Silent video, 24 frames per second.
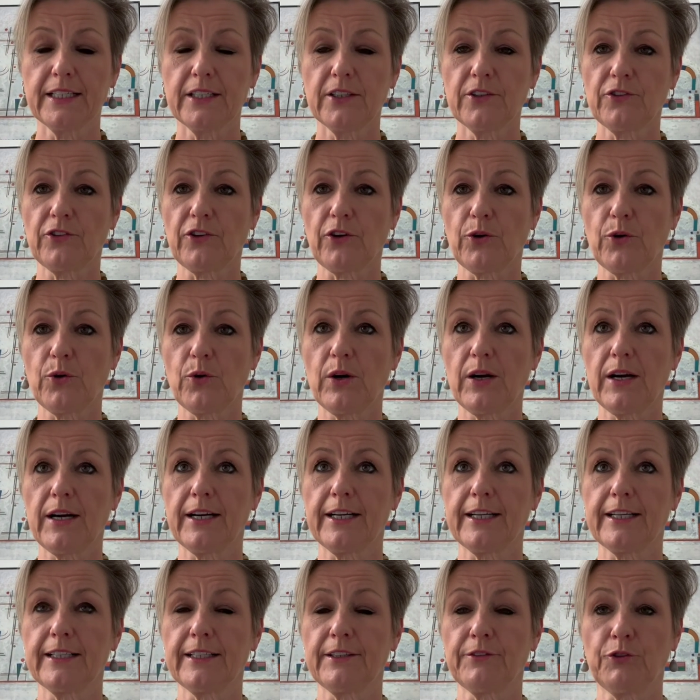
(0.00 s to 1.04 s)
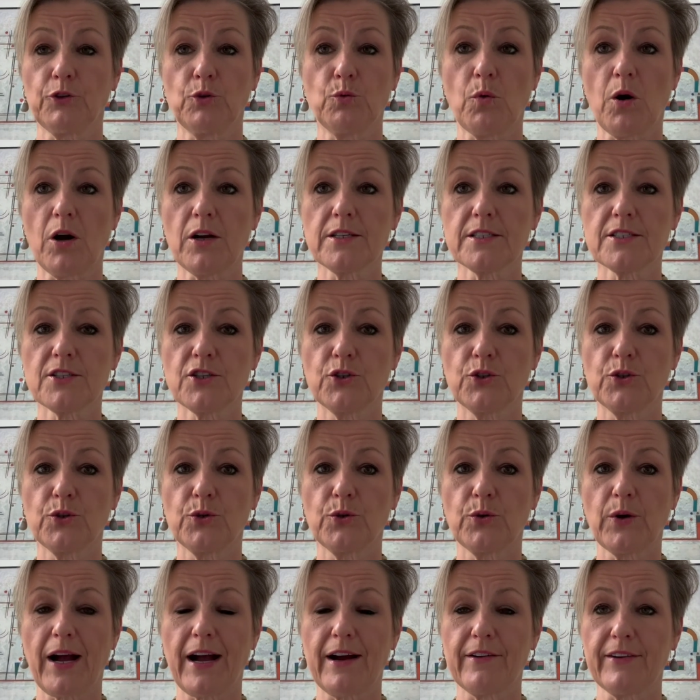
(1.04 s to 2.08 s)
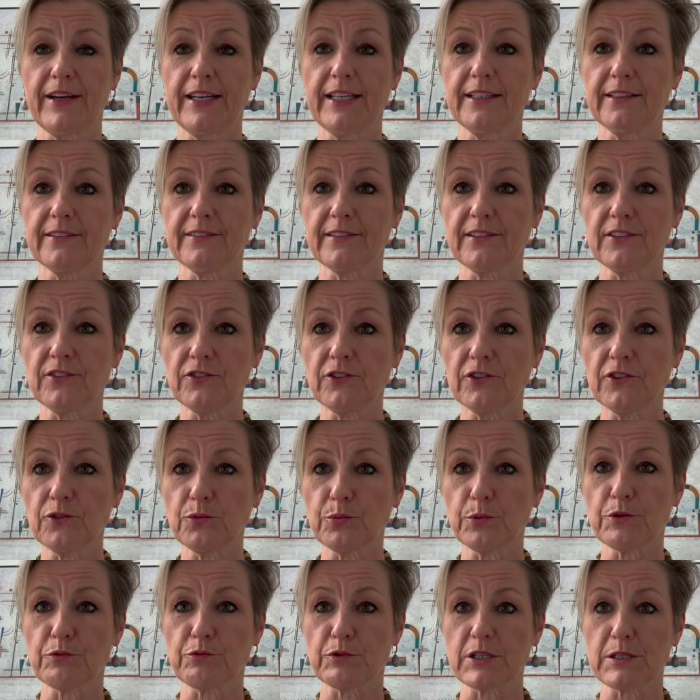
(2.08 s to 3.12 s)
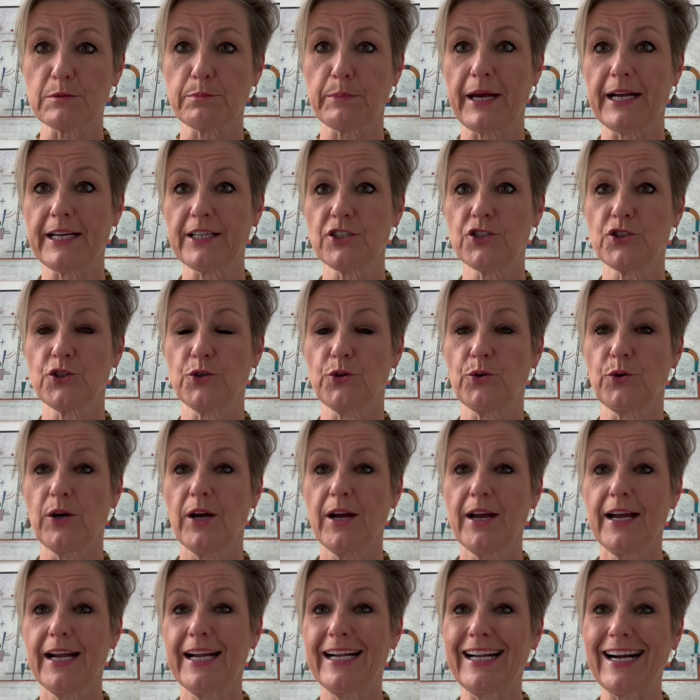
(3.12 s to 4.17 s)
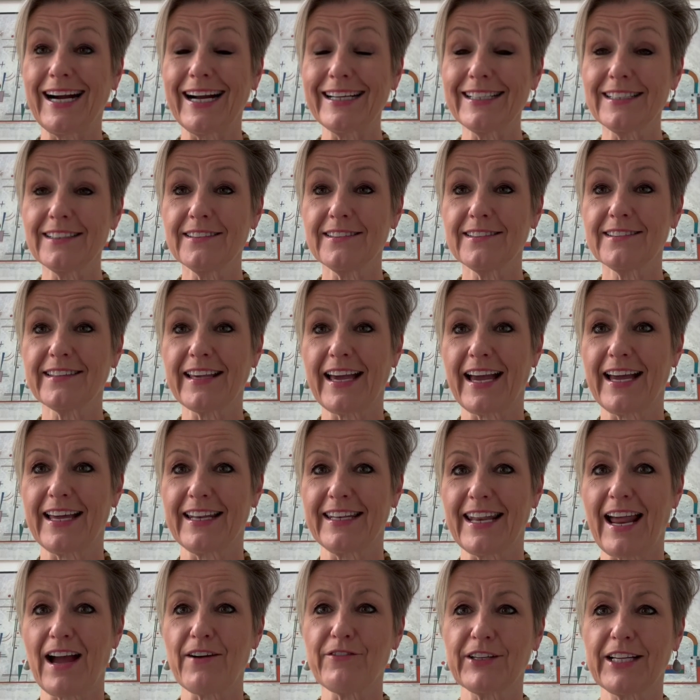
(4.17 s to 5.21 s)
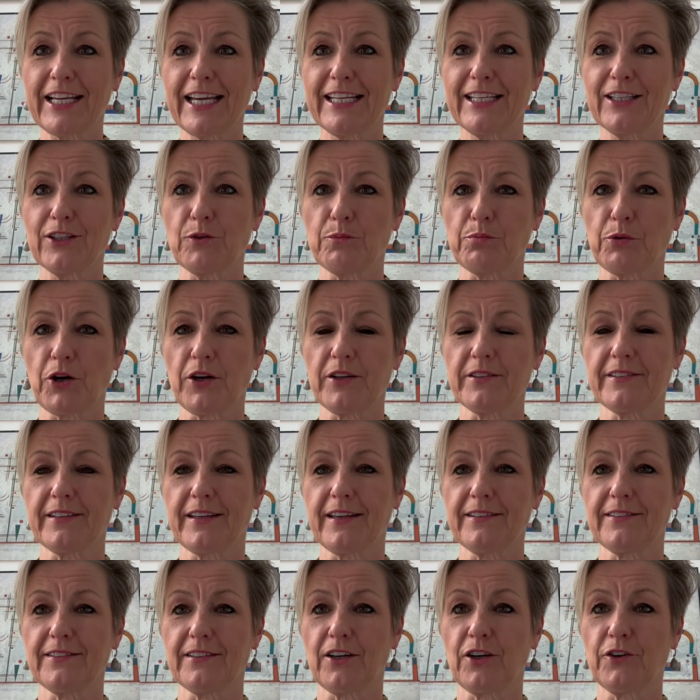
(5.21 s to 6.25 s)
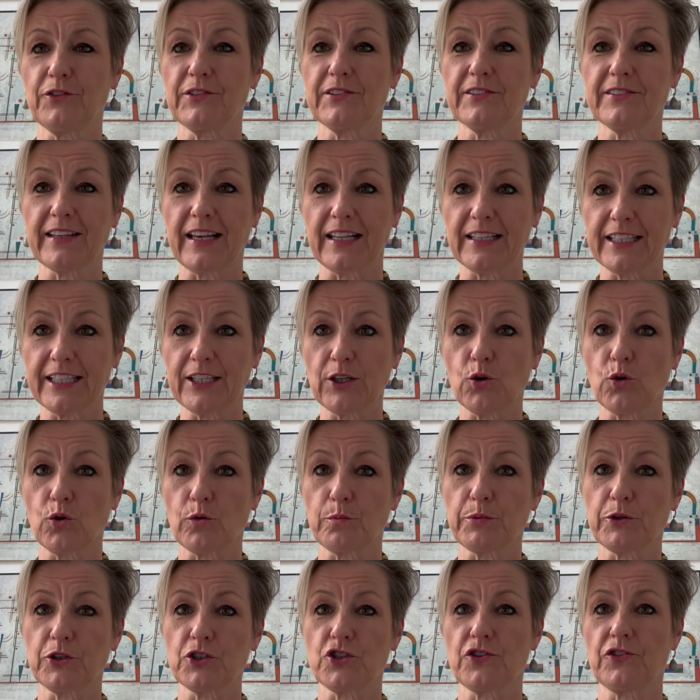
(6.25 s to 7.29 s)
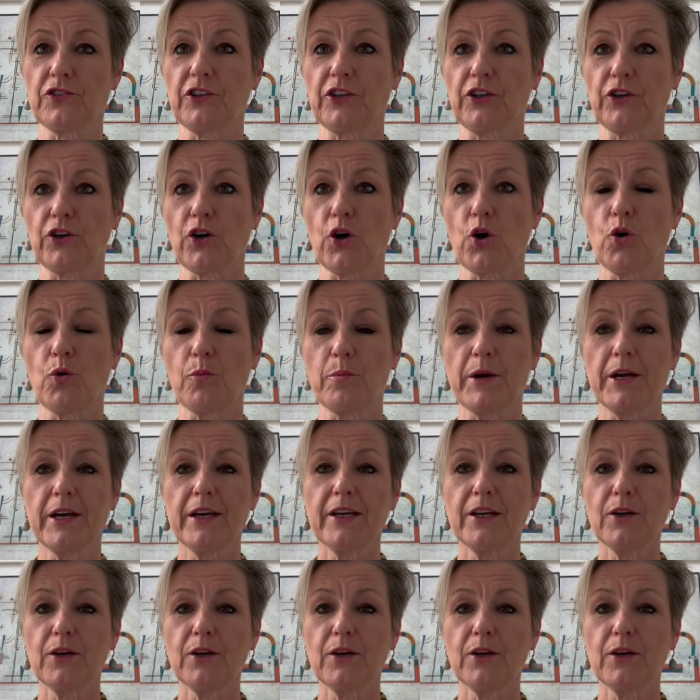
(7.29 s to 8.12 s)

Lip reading: So if you want to have any assistance with respect to guidance and navigating the process of selling or purchasing your home,